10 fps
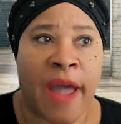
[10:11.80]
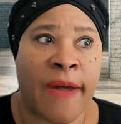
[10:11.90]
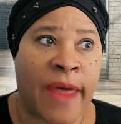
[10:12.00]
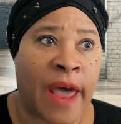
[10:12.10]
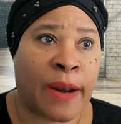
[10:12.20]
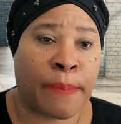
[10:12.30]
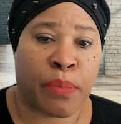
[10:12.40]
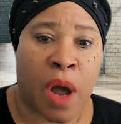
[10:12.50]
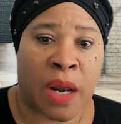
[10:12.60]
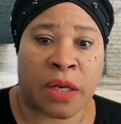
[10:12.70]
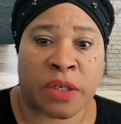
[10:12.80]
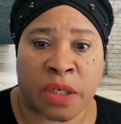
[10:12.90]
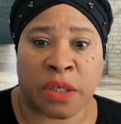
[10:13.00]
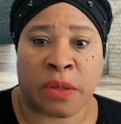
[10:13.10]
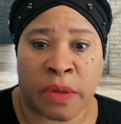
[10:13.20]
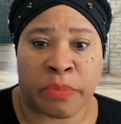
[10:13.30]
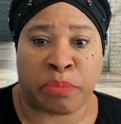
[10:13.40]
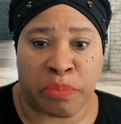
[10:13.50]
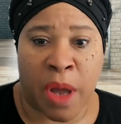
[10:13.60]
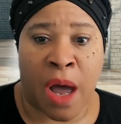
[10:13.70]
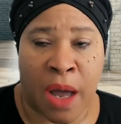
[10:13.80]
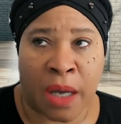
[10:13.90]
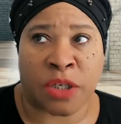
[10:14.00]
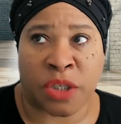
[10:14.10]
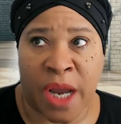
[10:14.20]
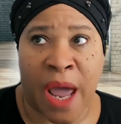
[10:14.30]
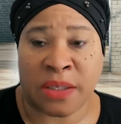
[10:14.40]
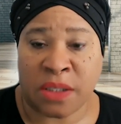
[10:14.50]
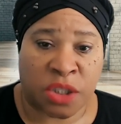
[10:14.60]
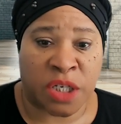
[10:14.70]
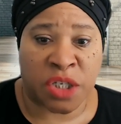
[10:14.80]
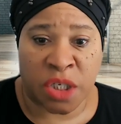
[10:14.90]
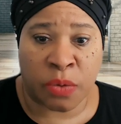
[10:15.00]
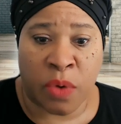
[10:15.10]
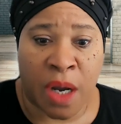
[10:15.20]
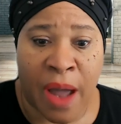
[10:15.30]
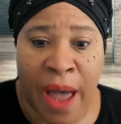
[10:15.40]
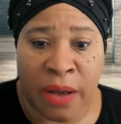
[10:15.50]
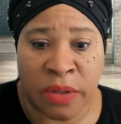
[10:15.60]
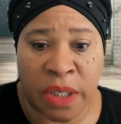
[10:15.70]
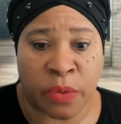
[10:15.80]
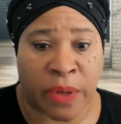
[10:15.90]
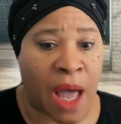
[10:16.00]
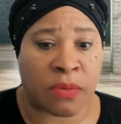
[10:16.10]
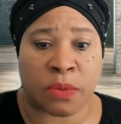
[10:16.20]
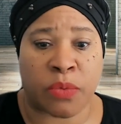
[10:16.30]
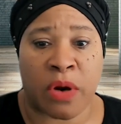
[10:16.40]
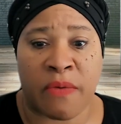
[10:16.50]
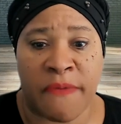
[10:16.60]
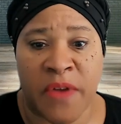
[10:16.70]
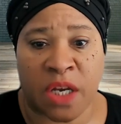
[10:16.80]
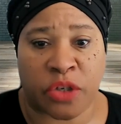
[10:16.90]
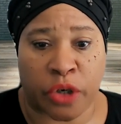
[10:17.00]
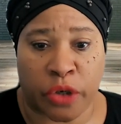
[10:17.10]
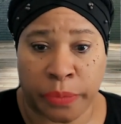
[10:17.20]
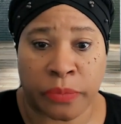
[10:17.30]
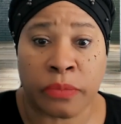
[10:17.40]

And Adam brought it to Jack's attention what Kyle did. Kyle was working with Victor.